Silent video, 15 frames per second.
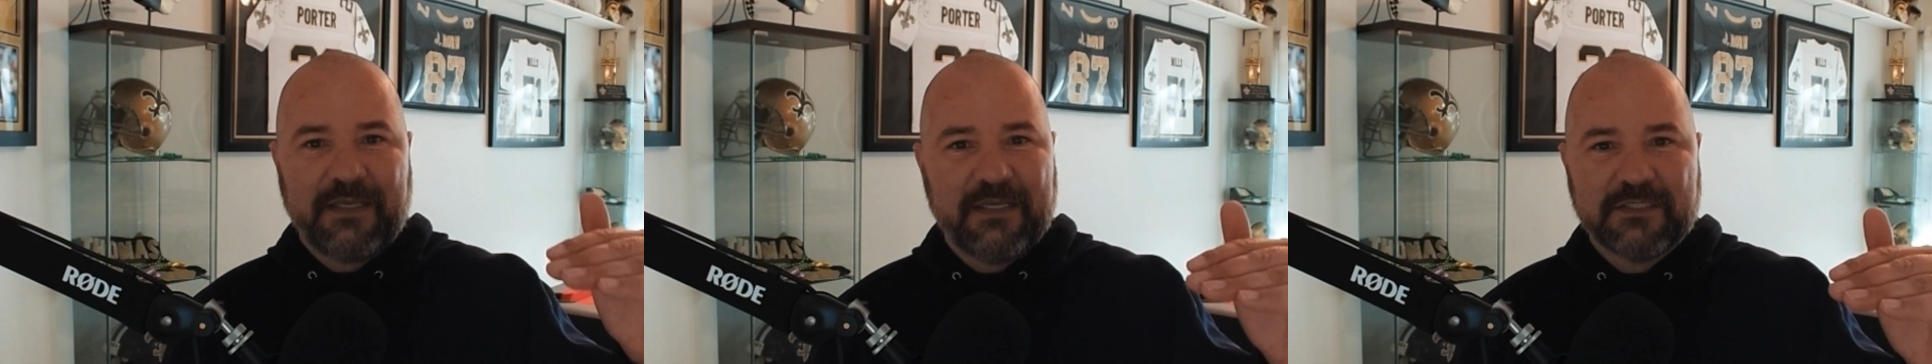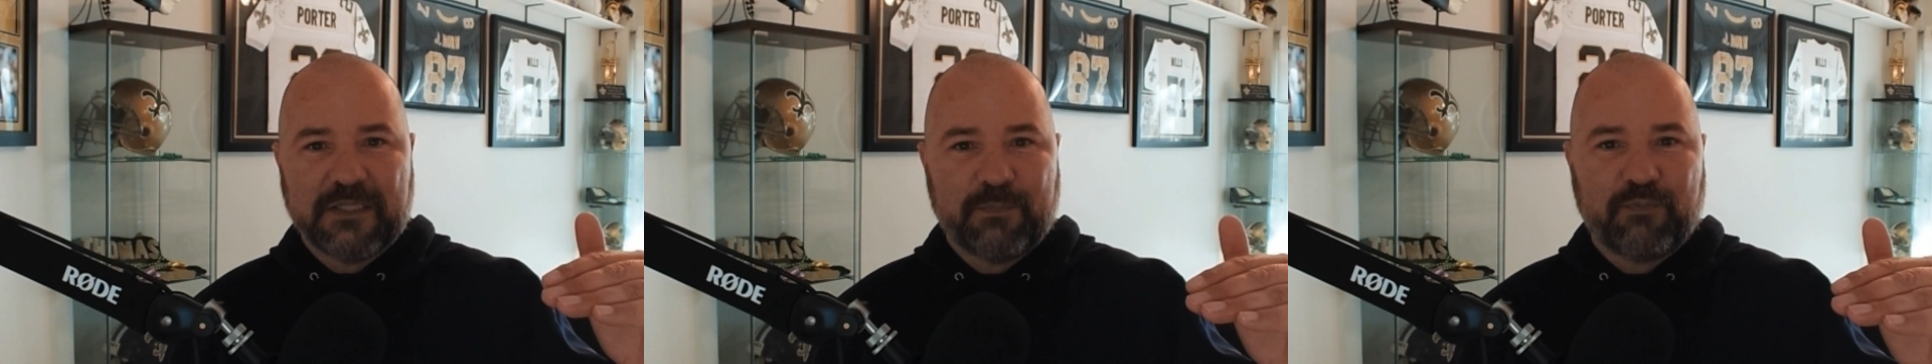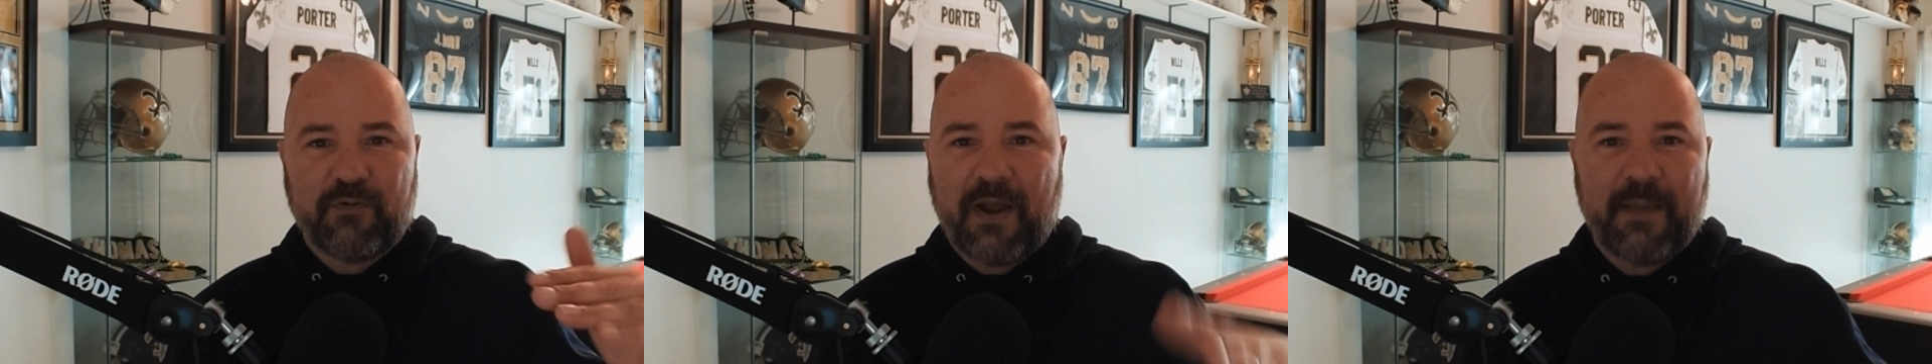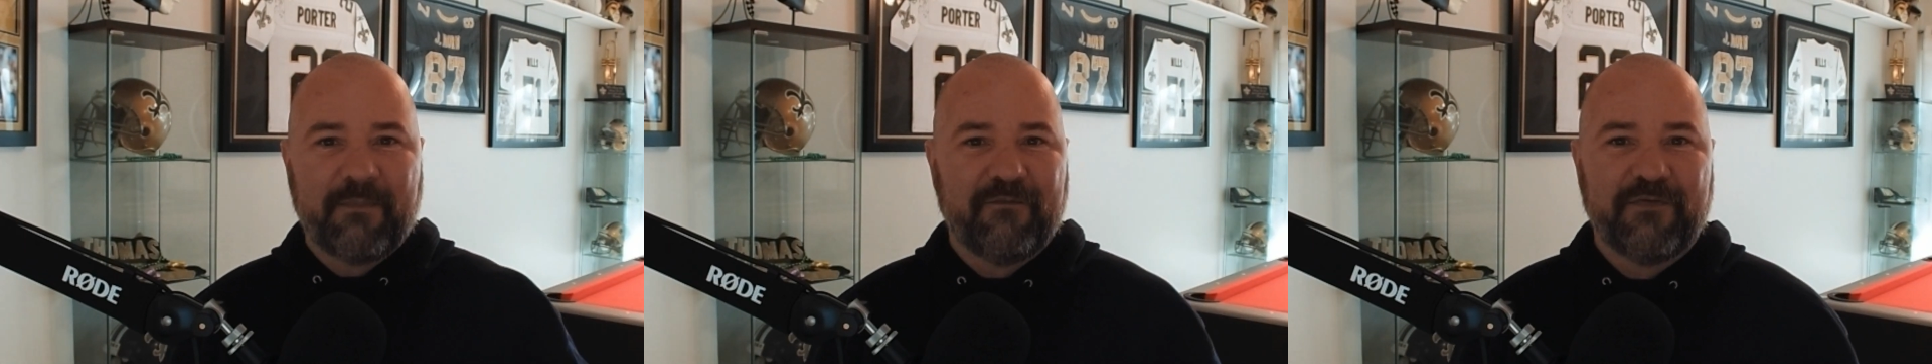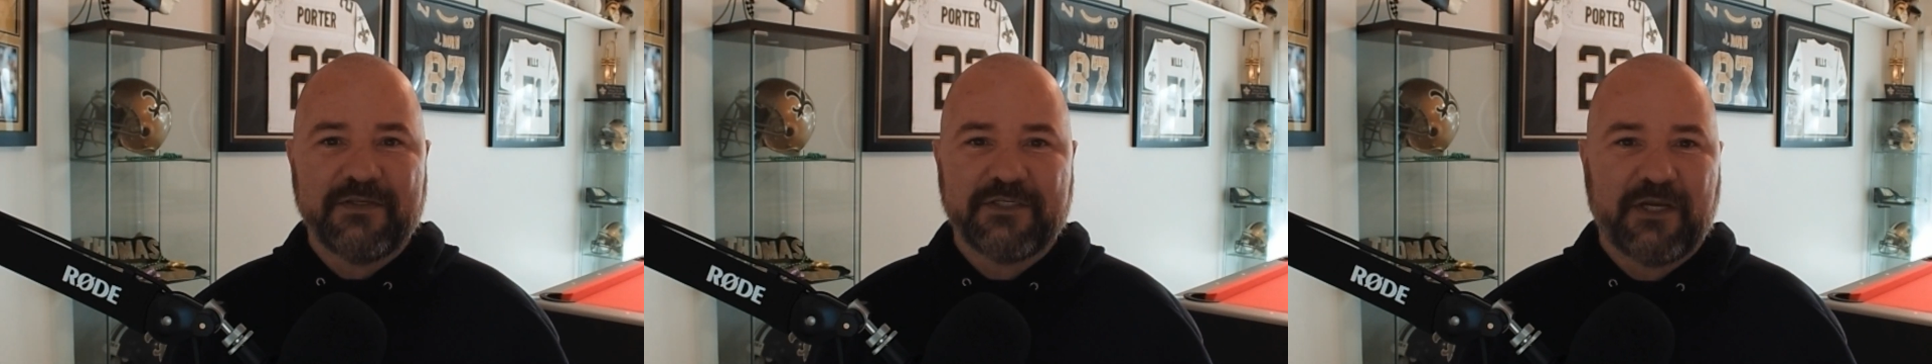the prime
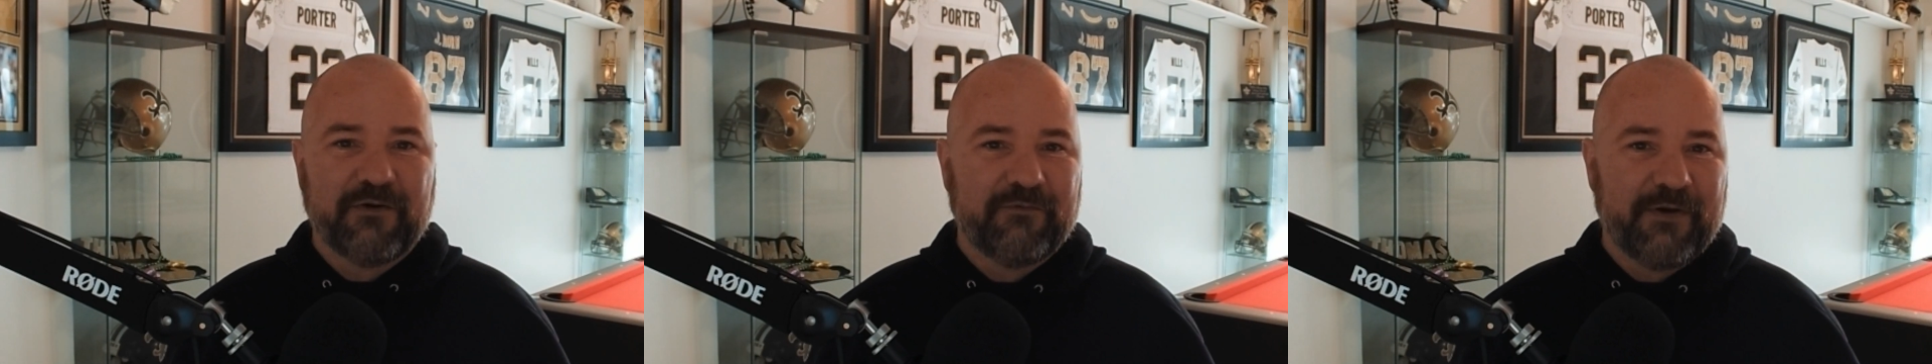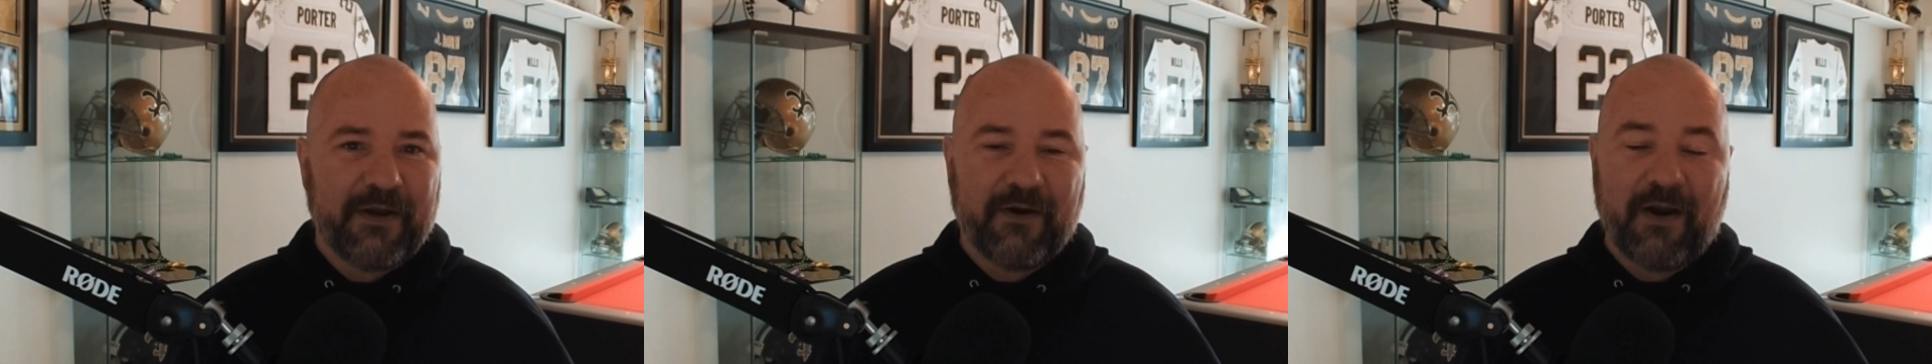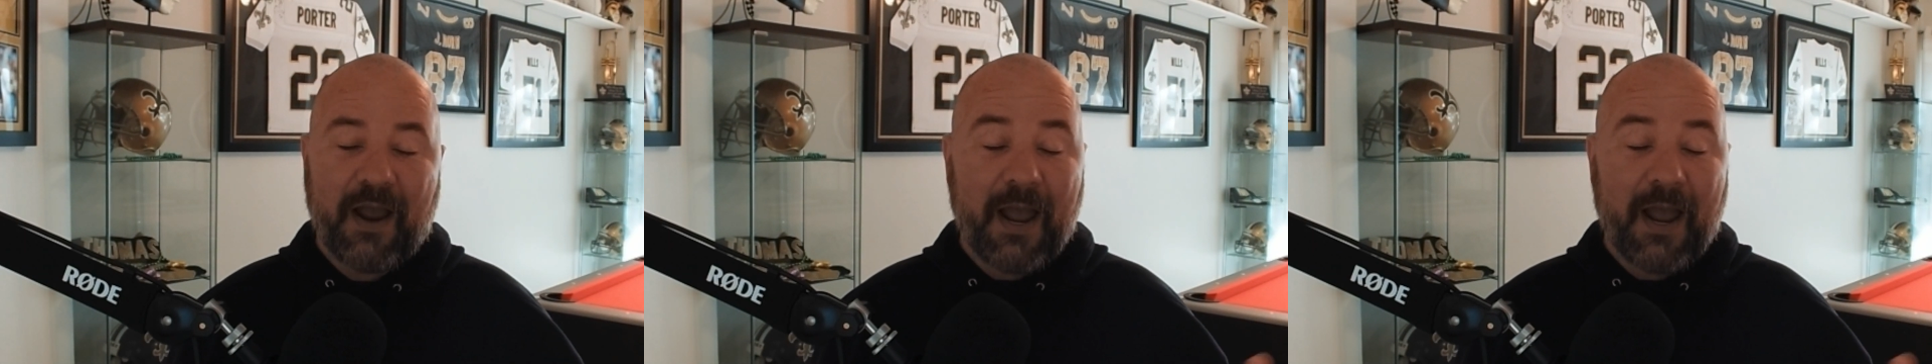of his career.